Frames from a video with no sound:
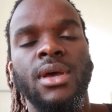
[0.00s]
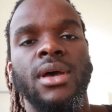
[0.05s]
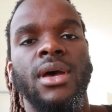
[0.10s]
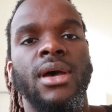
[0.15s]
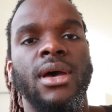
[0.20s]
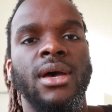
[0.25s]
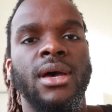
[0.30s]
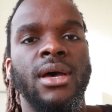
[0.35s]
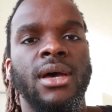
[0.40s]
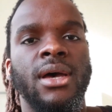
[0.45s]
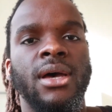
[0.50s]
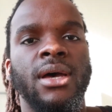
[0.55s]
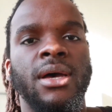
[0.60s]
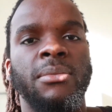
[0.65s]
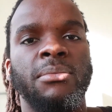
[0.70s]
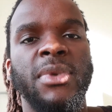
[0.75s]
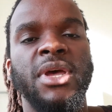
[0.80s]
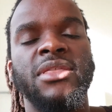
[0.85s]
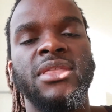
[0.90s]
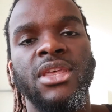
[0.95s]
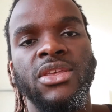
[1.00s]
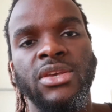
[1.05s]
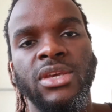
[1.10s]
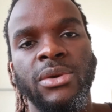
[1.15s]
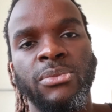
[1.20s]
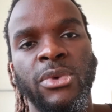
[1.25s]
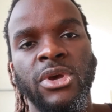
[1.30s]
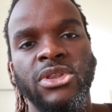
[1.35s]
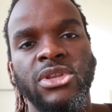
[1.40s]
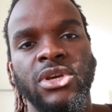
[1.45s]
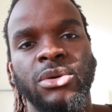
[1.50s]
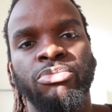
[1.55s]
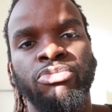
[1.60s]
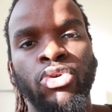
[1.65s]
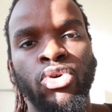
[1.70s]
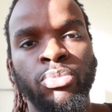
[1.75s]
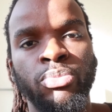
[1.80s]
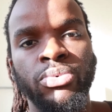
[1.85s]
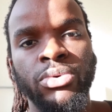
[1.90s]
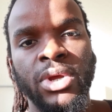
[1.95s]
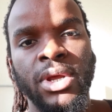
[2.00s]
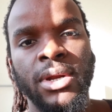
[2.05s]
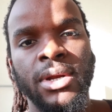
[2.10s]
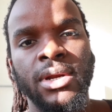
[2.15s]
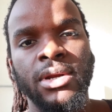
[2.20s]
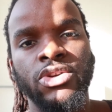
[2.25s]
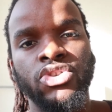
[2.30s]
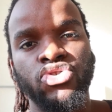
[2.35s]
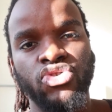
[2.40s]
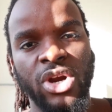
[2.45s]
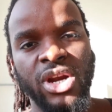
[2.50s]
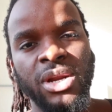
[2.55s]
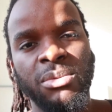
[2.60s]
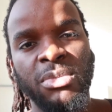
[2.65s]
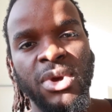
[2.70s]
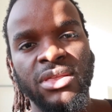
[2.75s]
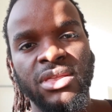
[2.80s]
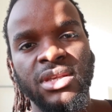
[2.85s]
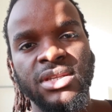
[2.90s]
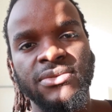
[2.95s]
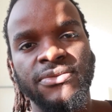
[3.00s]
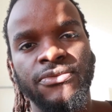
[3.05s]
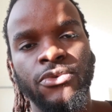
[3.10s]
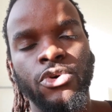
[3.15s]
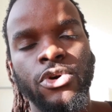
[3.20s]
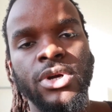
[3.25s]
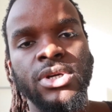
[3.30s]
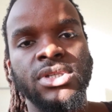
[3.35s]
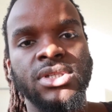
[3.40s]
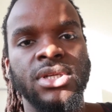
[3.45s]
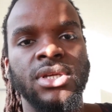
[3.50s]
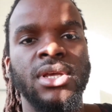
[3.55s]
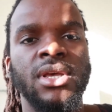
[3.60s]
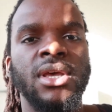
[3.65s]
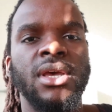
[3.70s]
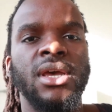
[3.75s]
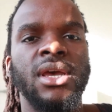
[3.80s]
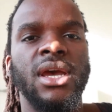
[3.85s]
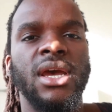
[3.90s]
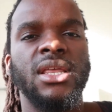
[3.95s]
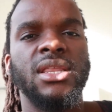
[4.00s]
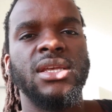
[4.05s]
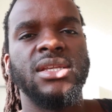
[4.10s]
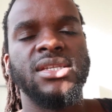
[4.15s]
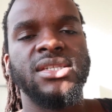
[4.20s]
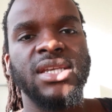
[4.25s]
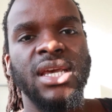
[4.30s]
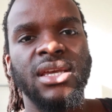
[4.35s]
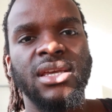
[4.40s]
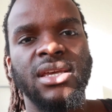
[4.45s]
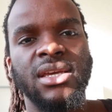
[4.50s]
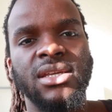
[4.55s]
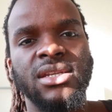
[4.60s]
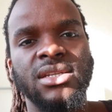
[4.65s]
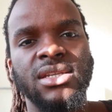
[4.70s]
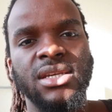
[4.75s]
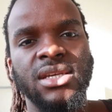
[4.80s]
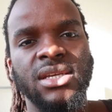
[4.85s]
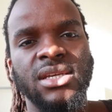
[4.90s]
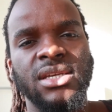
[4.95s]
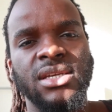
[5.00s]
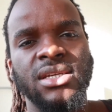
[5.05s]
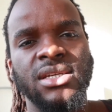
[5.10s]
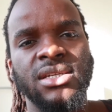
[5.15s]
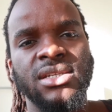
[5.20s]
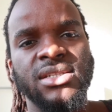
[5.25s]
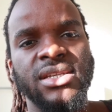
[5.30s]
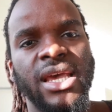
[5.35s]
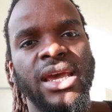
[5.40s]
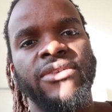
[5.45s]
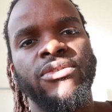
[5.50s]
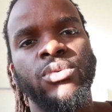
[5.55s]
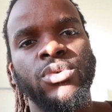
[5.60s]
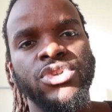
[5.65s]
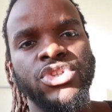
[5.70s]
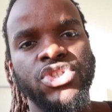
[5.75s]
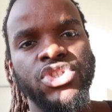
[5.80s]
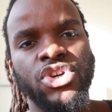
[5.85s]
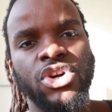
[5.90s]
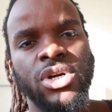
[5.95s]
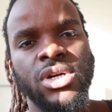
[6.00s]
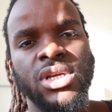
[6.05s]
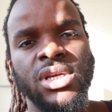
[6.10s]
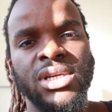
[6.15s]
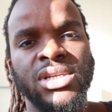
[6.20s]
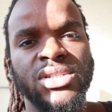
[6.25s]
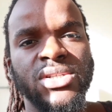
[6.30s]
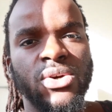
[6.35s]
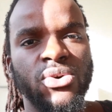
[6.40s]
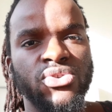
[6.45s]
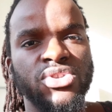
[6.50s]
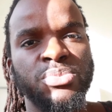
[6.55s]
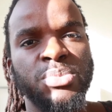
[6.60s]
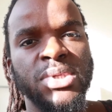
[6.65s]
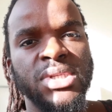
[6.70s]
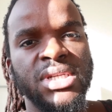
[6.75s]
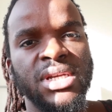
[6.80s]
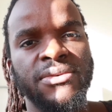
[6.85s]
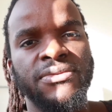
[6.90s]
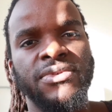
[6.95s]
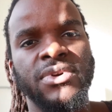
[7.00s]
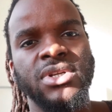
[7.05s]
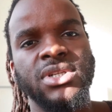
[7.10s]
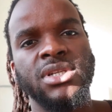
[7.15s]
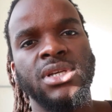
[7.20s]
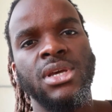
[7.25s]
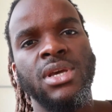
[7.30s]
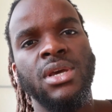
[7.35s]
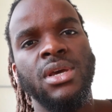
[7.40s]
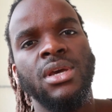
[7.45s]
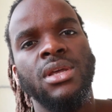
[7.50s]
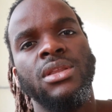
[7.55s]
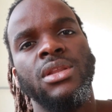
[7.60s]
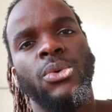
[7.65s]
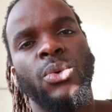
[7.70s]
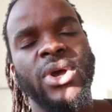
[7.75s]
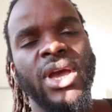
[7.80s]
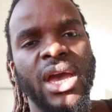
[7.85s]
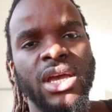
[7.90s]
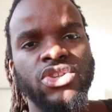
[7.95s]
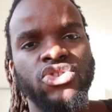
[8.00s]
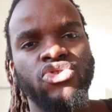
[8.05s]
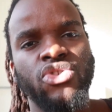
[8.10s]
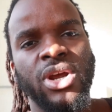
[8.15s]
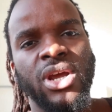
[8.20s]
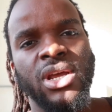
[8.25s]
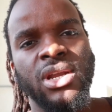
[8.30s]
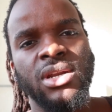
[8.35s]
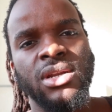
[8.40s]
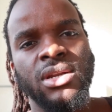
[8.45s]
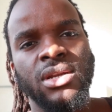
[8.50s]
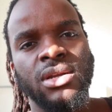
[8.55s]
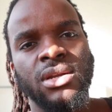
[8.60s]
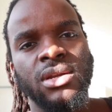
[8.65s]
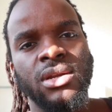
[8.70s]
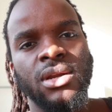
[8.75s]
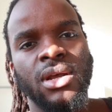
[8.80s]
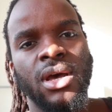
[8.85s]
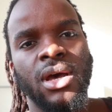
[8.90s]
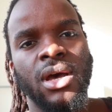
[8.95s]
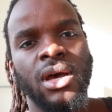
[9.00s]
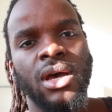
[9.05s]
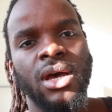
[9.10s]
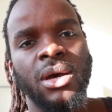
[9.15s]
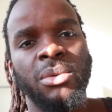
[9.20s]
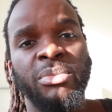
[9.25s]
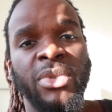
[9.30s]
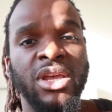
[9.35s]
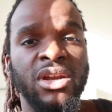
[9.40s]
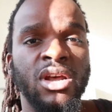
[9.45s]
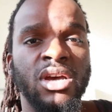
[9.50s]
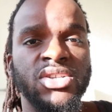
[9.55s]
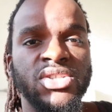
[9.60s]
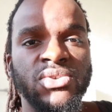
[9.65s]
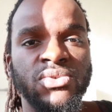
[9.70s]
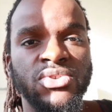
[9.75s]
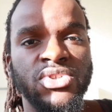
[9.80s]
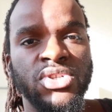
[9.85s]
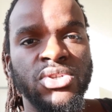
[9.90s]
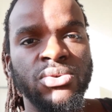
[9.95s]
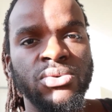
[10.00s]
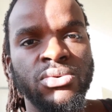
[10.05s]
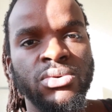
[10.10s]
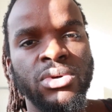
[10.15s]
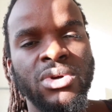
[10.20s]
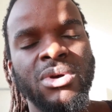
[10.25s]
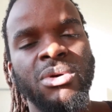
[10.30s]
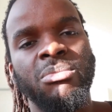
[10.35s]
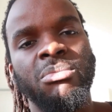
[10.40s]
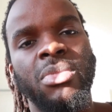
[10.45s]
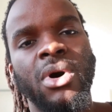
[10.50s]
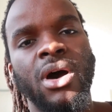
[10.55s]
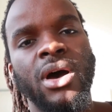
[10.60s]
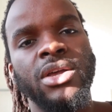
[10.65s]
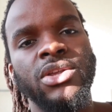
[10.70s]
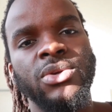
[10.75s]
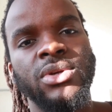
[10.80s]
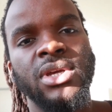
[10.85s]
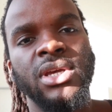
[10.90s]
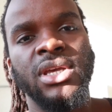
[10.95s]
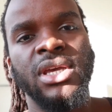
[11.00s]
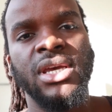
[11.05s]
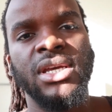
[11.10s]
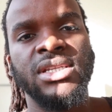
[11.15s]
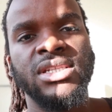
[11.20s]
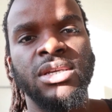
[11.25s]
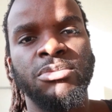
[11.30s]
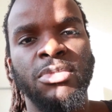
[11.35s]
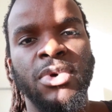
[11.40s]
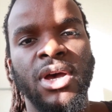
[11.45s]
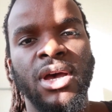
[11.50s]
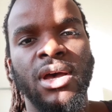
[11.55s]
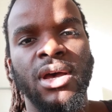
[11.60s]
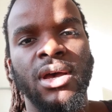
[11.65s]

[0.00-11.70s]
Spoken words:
and then you can make the appropriate training methods for it. And then second is everyone's journey is going to be different. The way I train may not suit you, but you can get some